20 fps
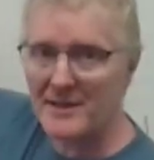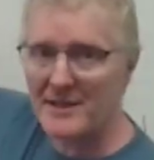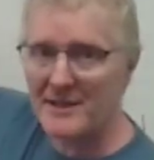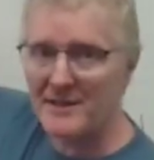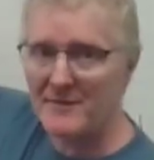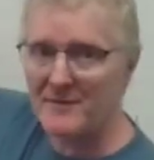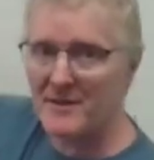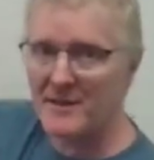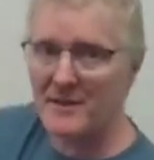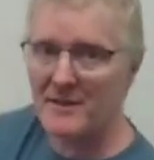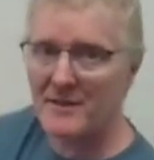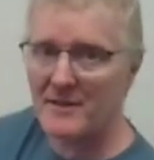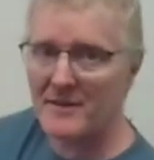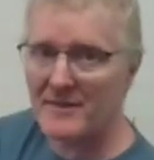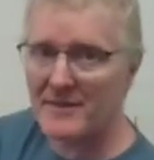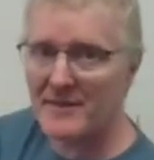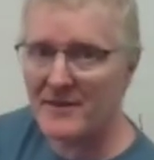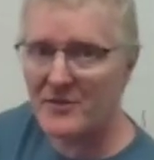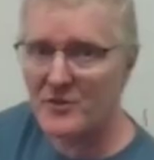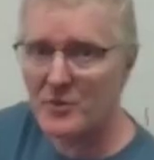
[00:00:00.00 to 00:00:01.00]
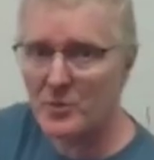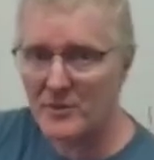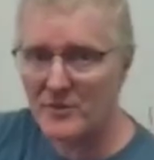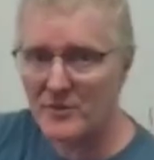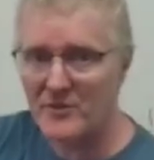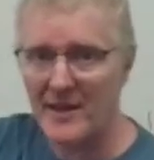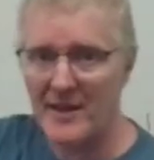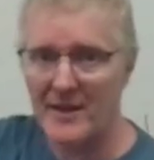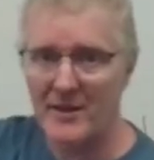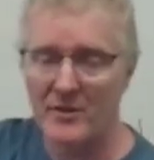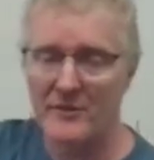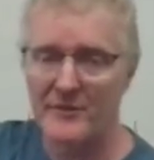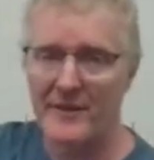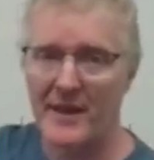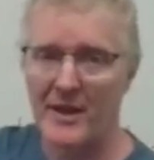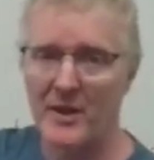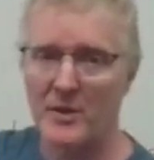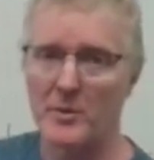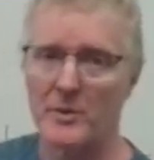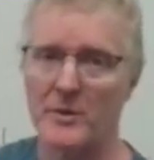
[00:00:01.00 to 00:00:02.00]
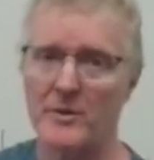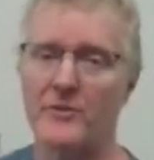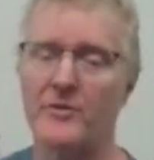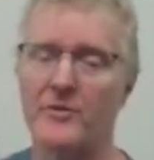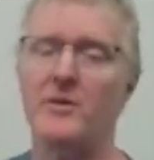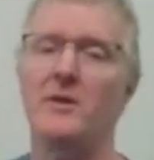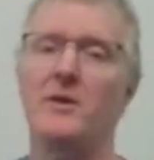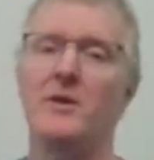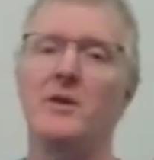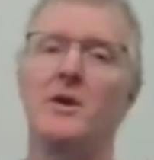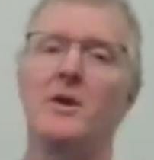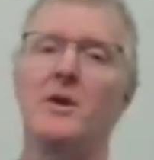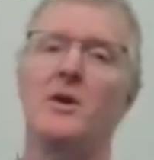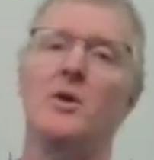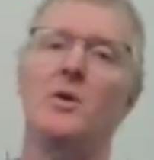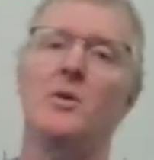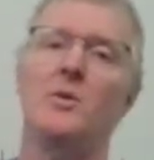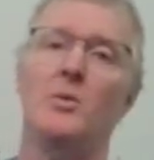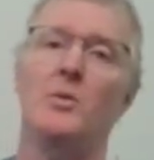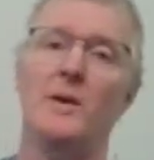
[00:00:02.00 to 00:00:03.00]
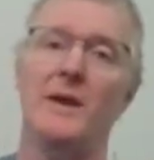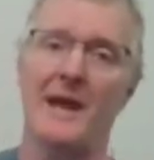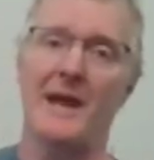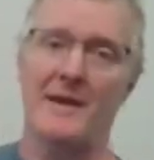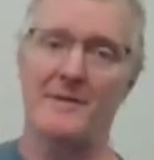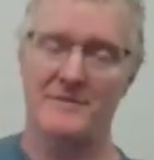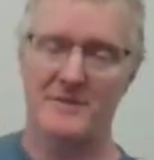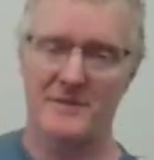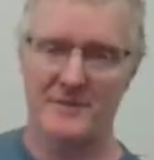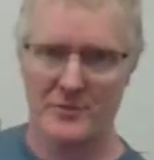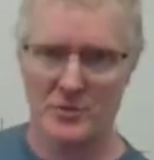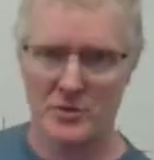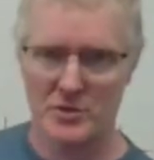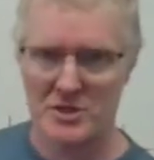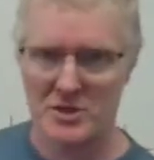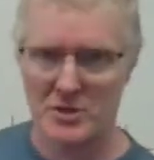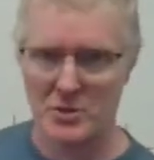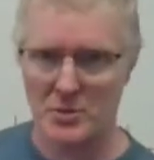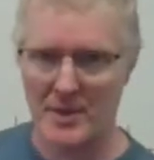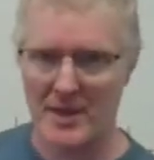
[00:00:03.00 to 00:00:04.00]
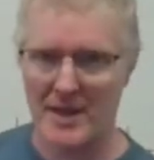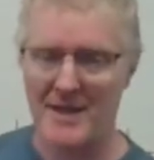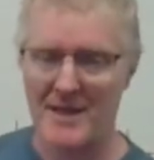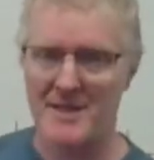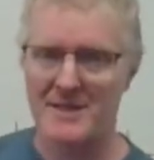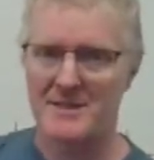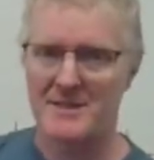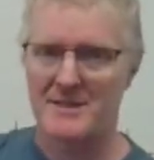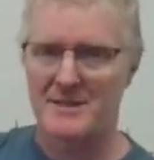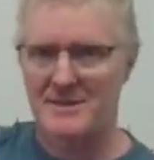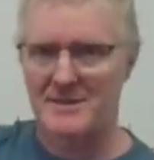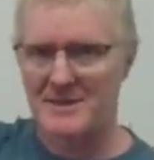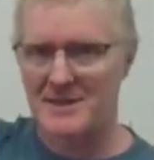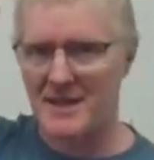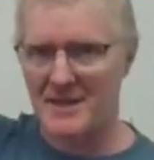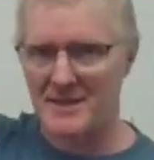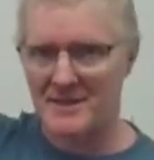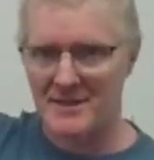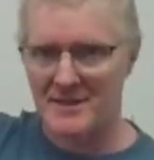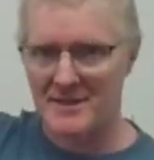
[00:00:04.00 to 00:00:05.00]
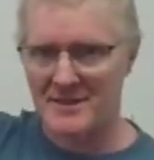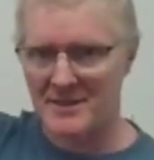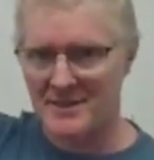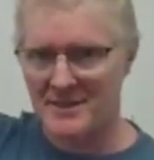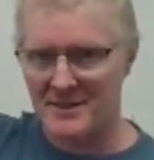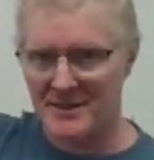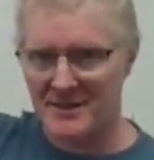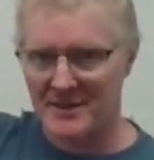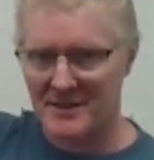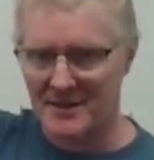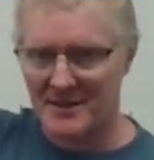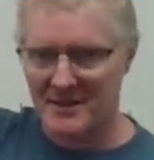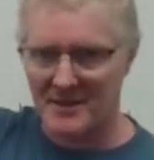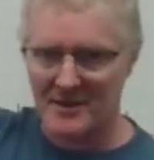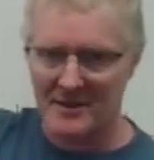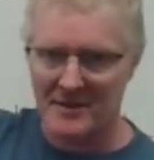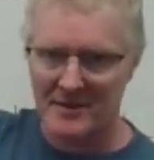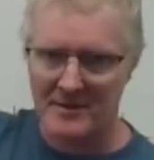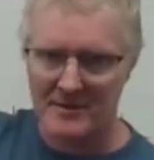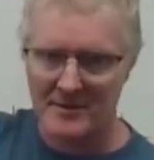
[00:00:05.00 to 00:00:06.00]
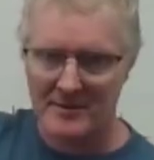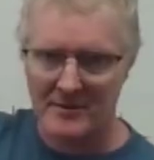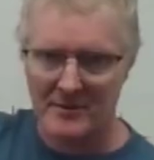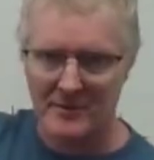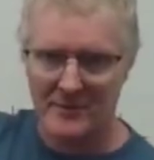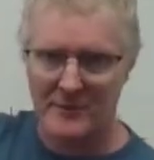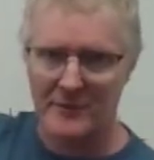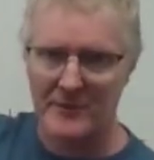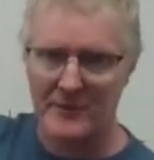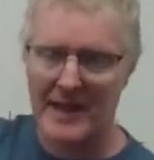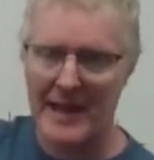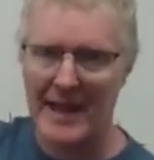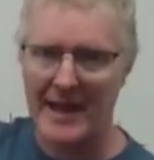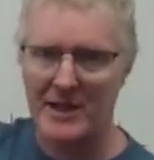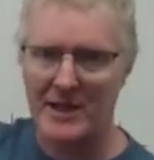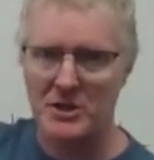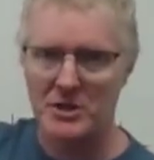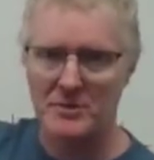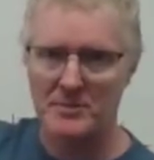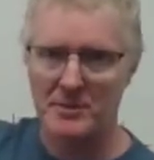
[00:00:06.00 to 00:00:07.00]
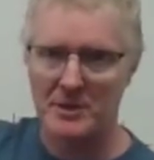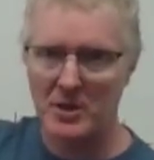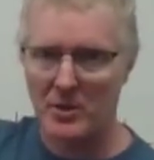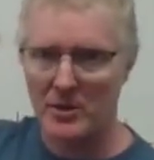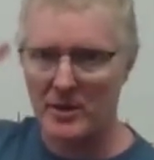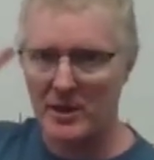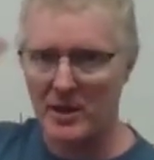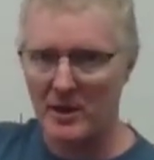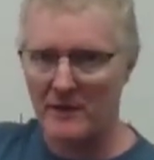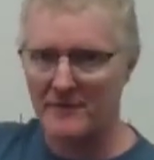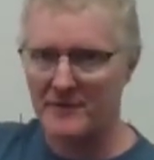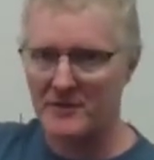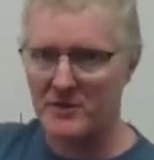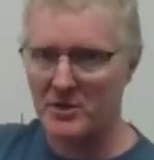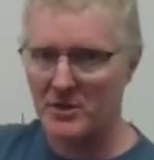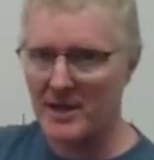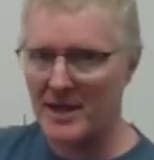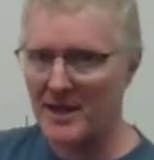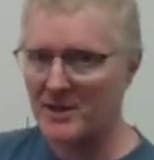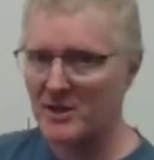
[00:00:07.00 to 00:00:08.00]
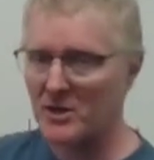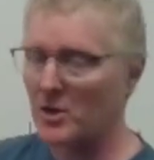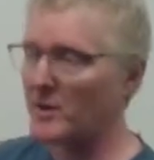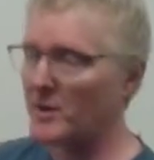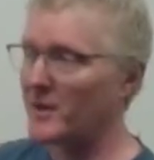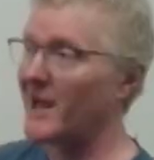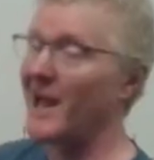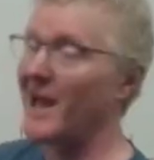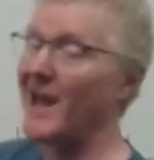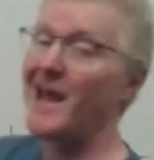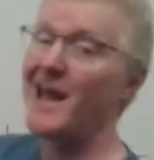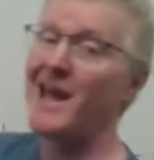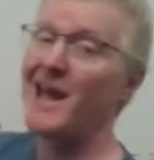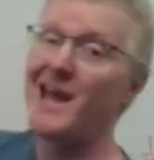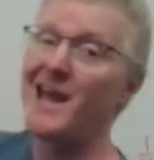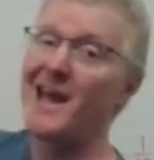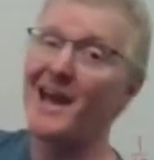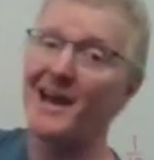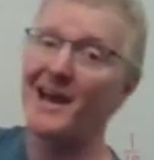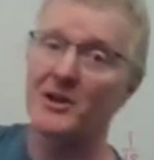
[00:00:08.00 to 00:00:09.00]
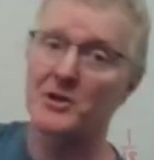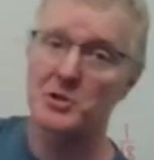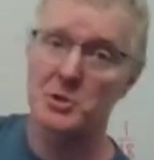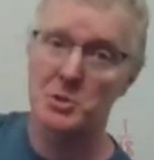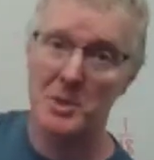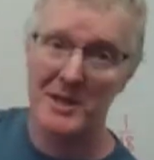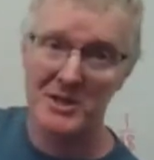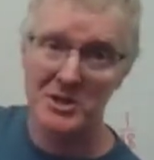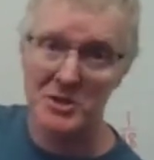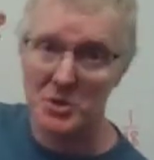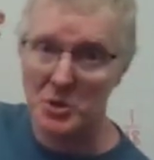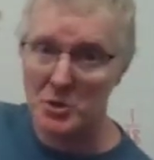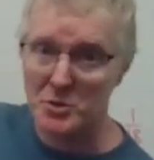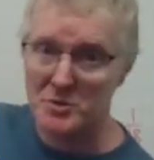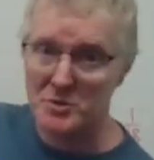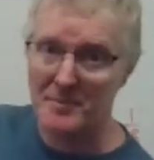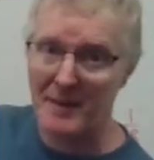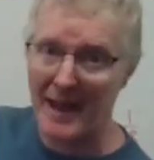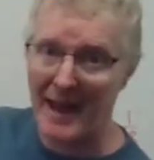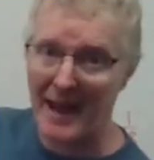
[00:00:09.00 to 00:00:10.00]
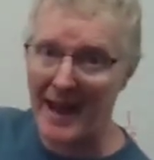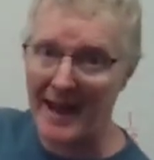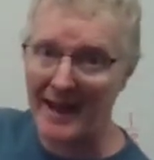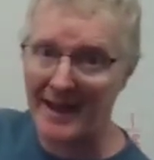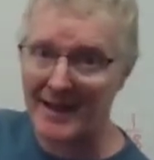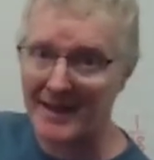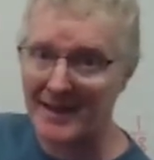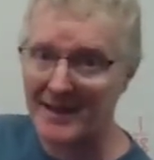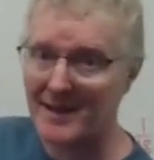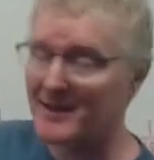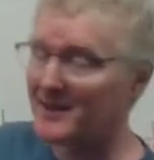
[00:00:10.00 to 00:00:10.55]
leaving. This one's angled downwards. We have diverging rays. Ding, ding, ding, ding, ding. Flag should be going off in your head going, hey, I got to trace those back.